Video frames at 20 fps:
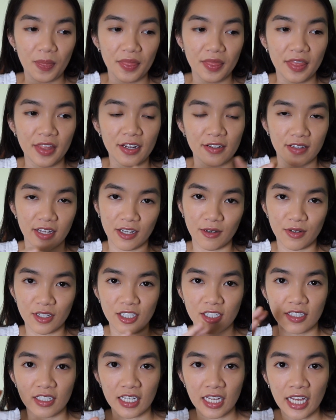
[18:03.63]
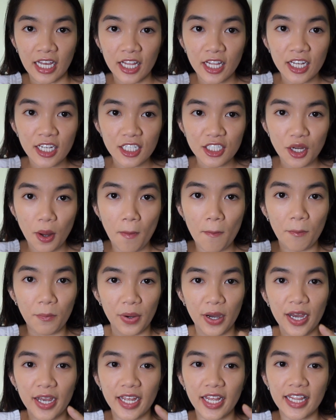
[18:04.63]
their language is English,
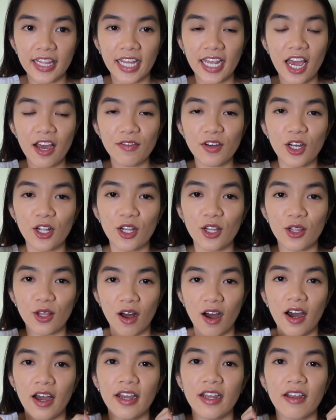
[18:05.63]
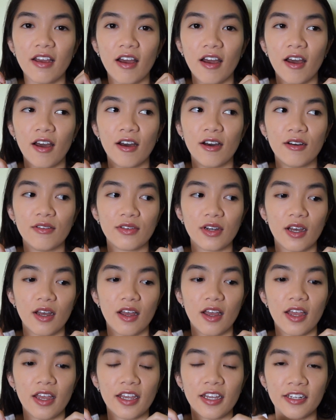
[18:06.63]
but they have a lot of
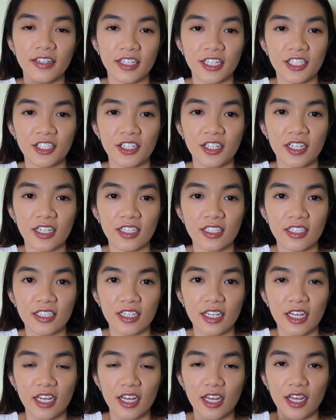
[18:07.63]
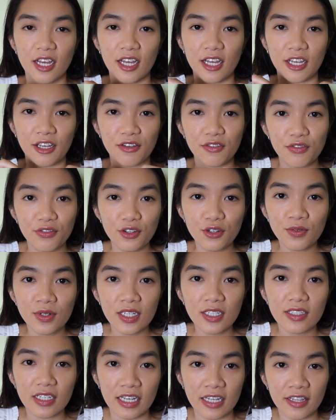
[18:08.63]
indigenous
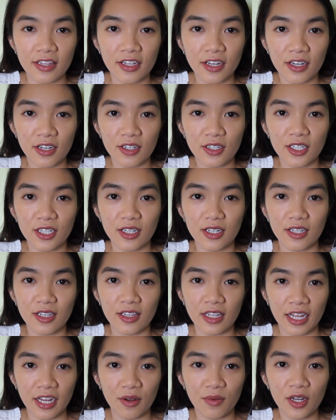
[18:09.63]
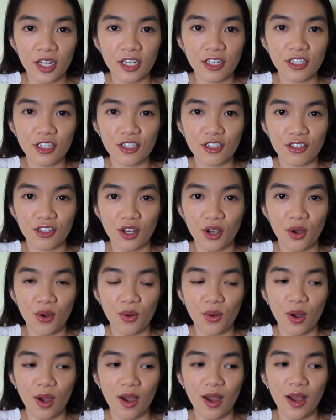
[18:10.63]
influence in their language.
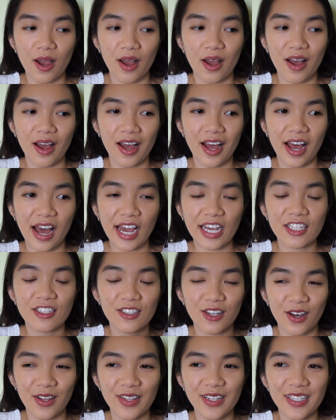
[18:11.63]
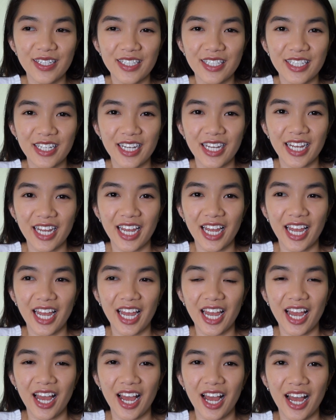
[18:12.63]
So I saw this,
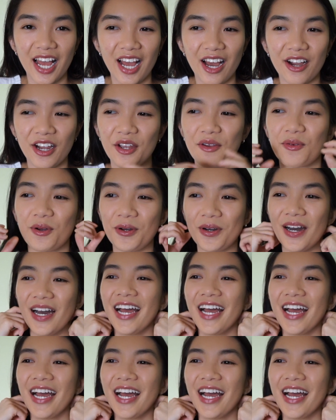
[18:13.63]
okay, well,